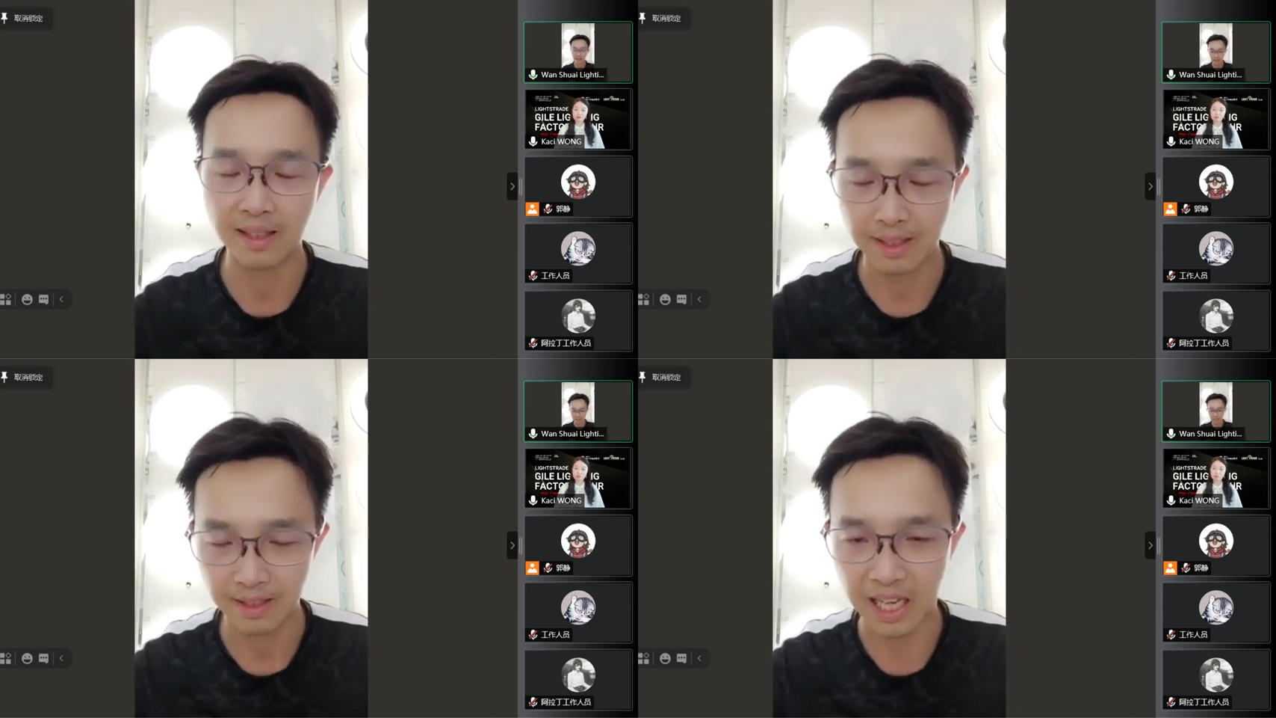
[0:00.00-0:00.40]

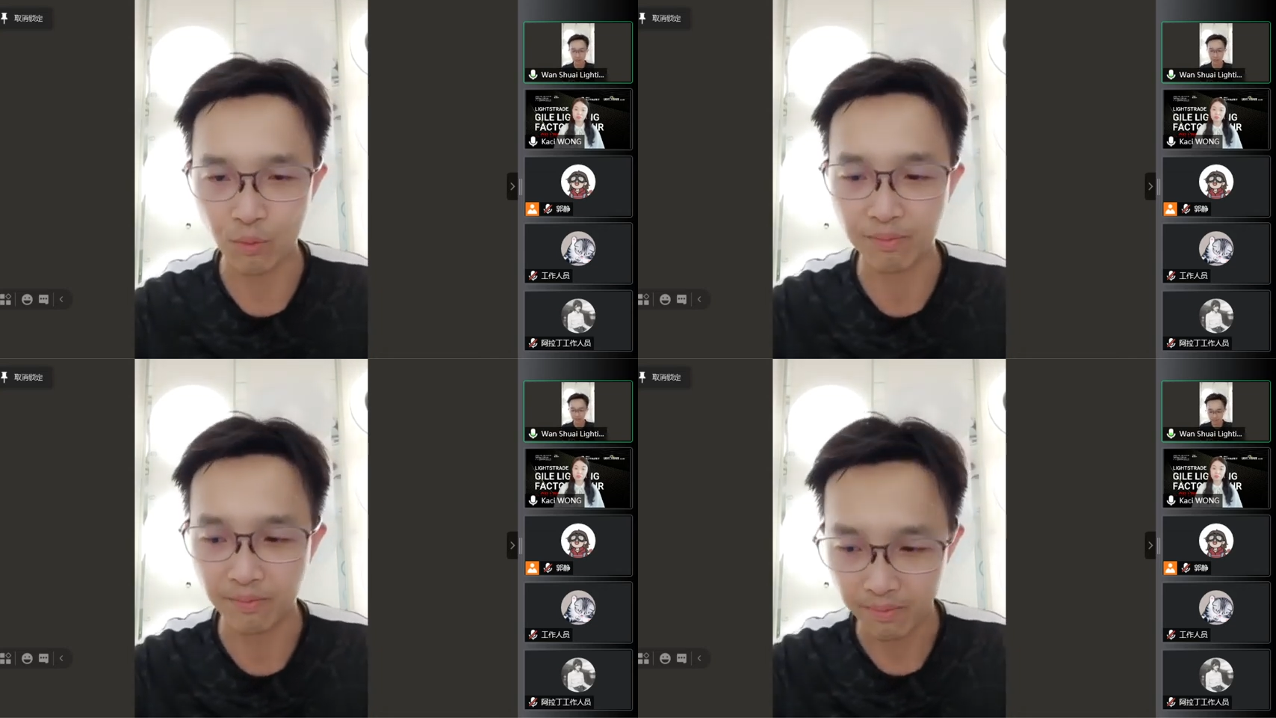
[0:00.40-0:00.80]
light
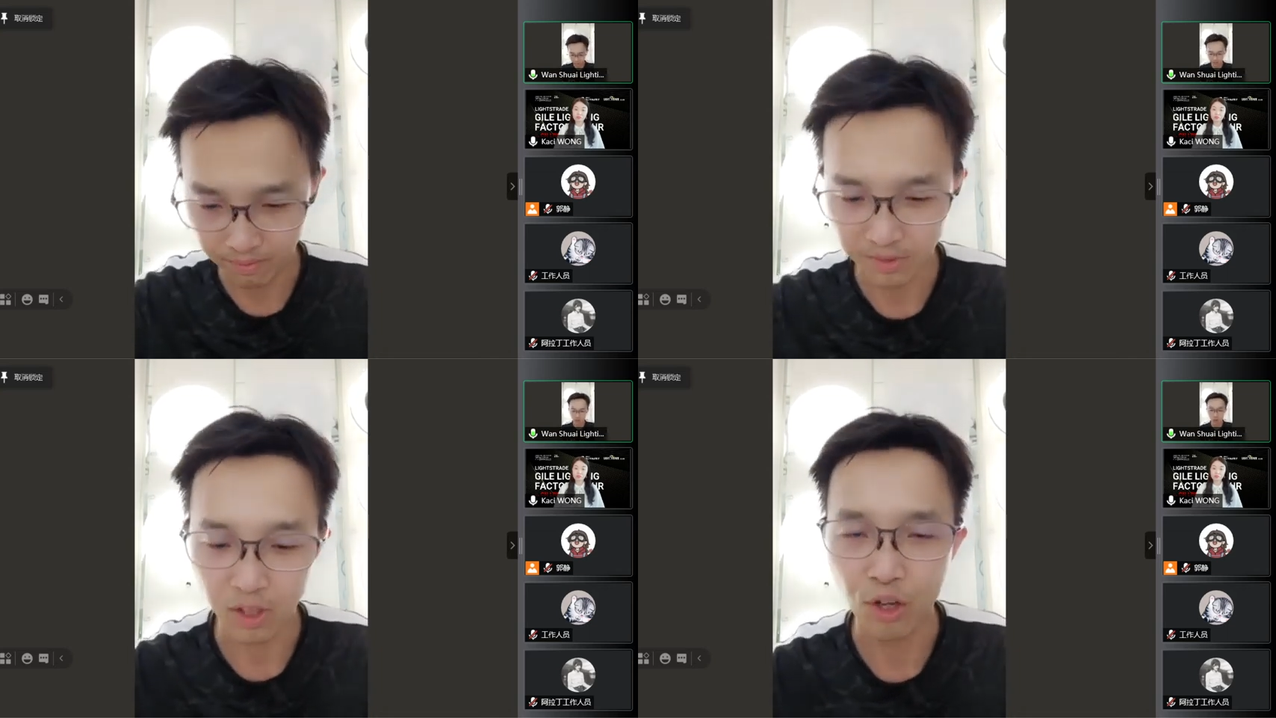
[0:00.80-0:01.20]
will
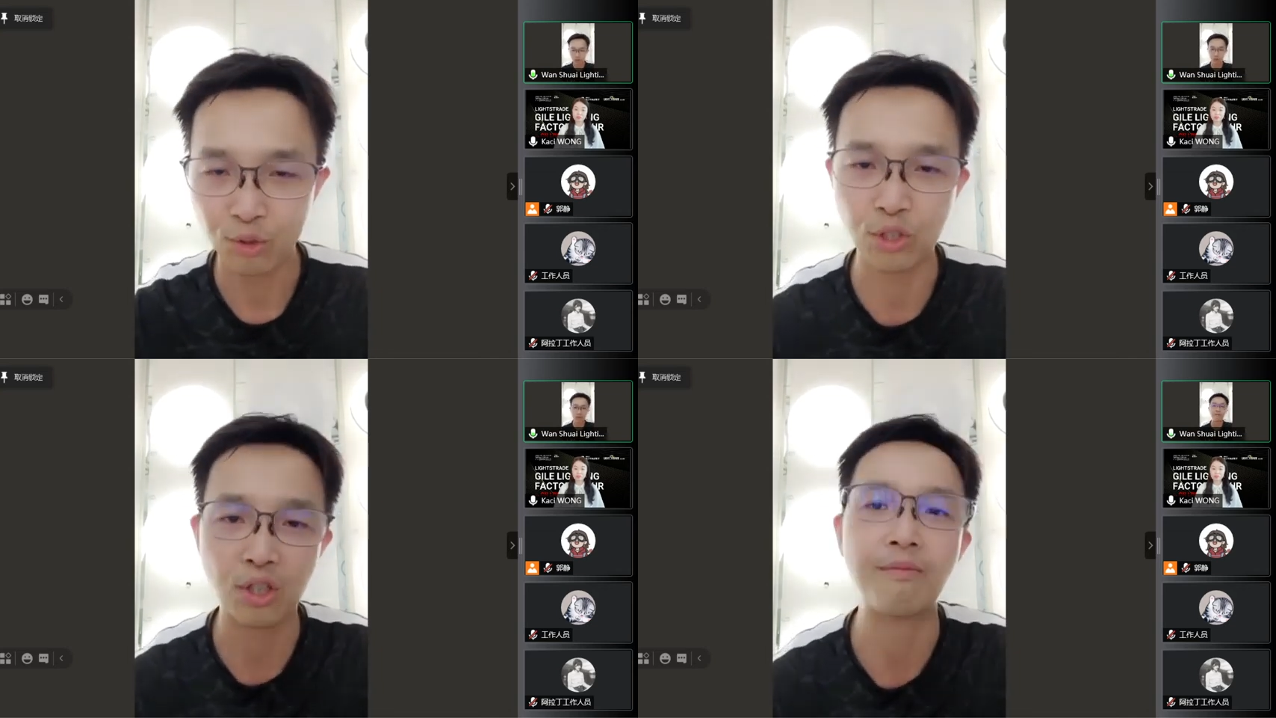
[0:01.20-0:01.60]

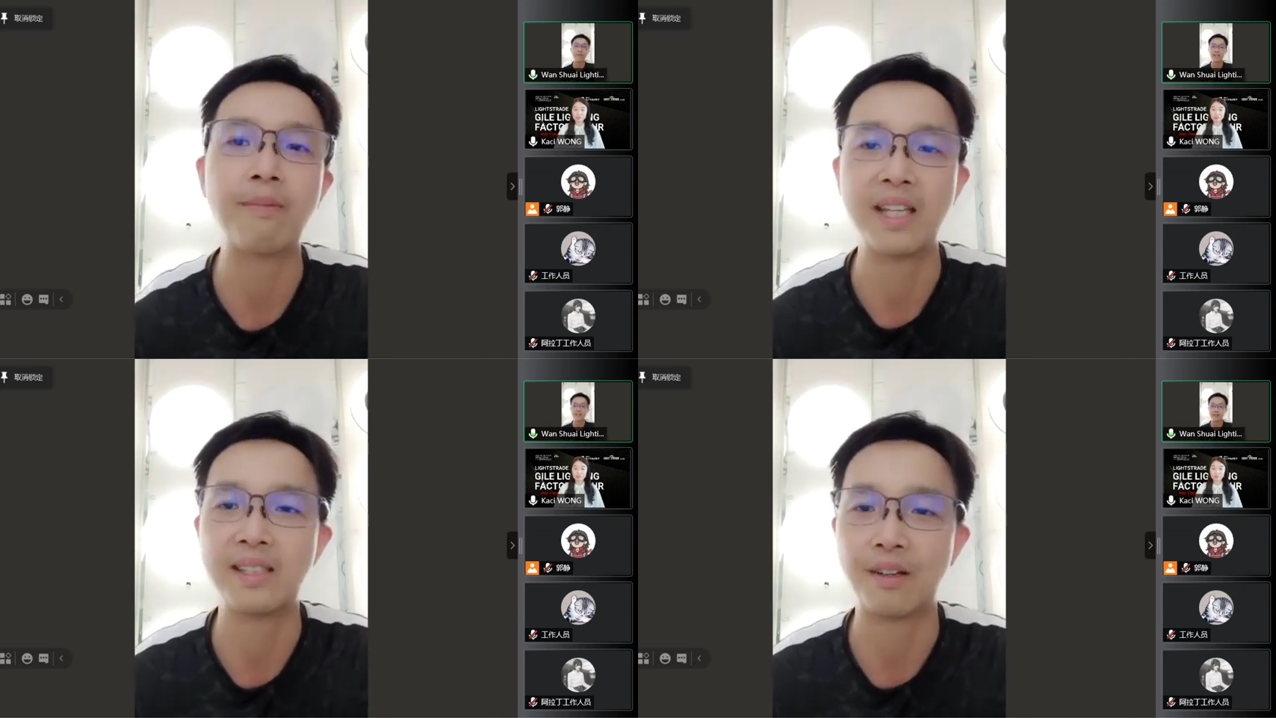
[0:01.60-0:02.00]
switch off
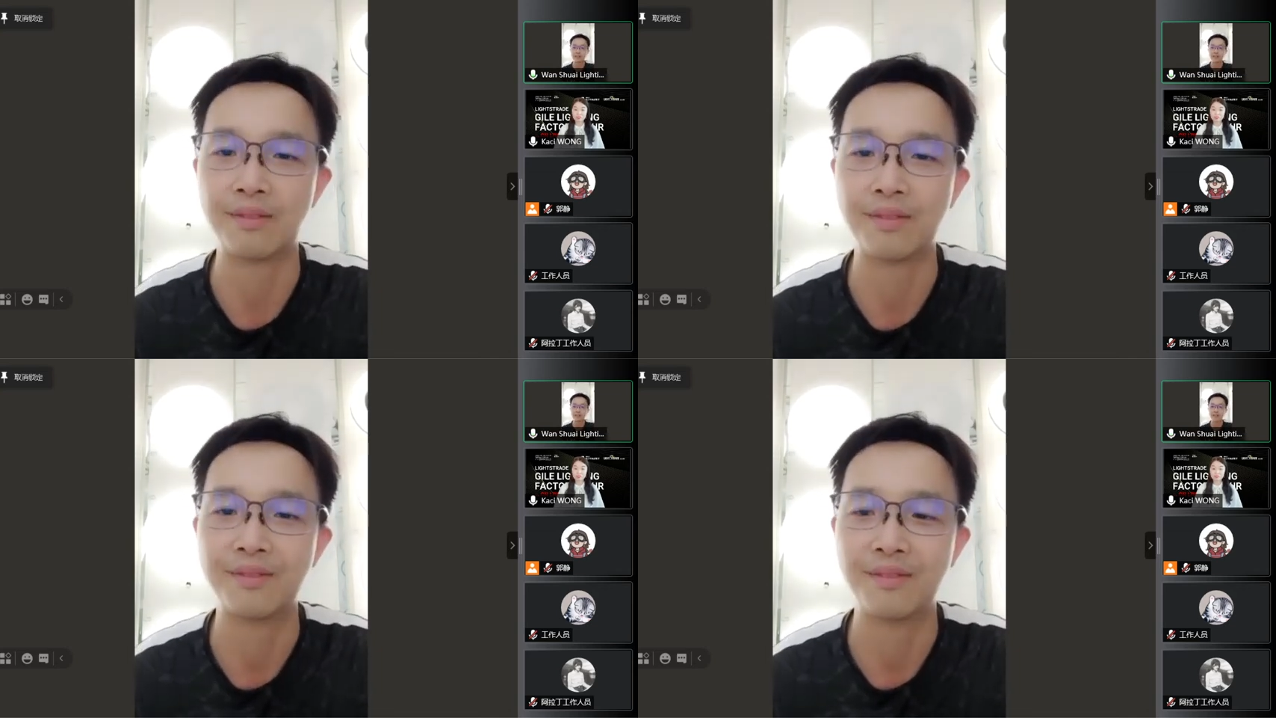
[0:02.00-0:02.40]
by
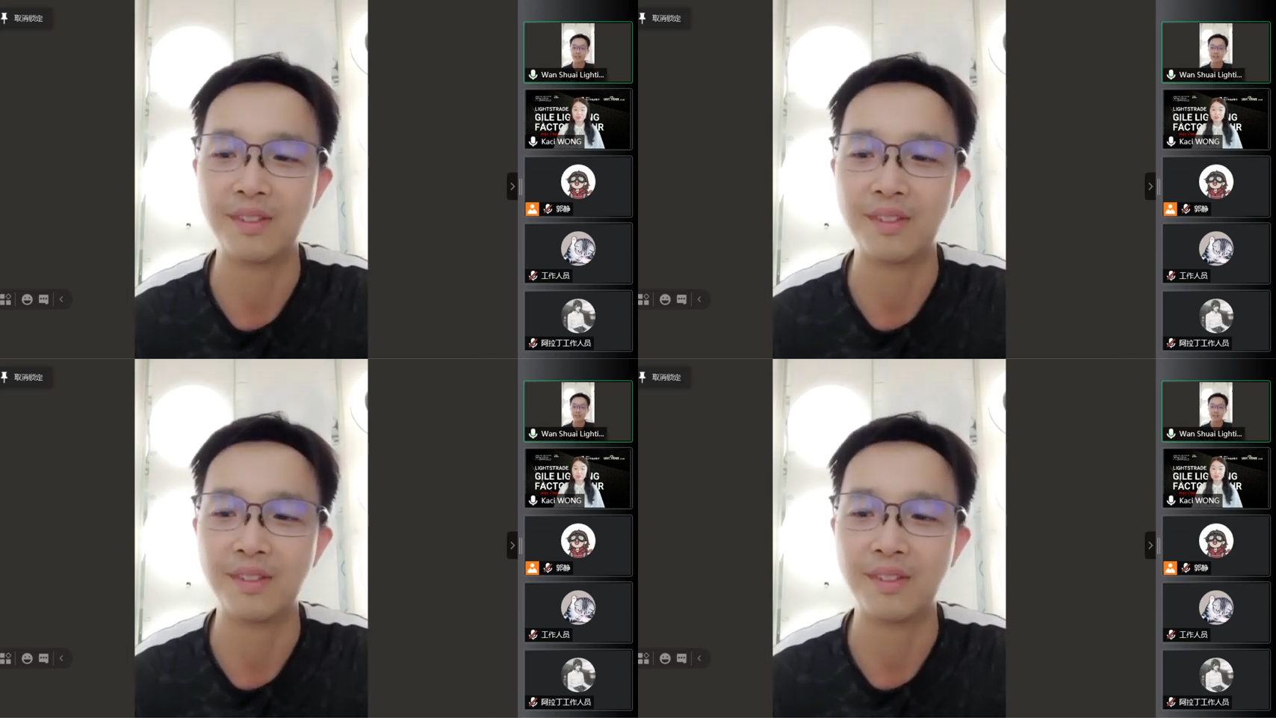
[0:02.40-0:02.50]
itself.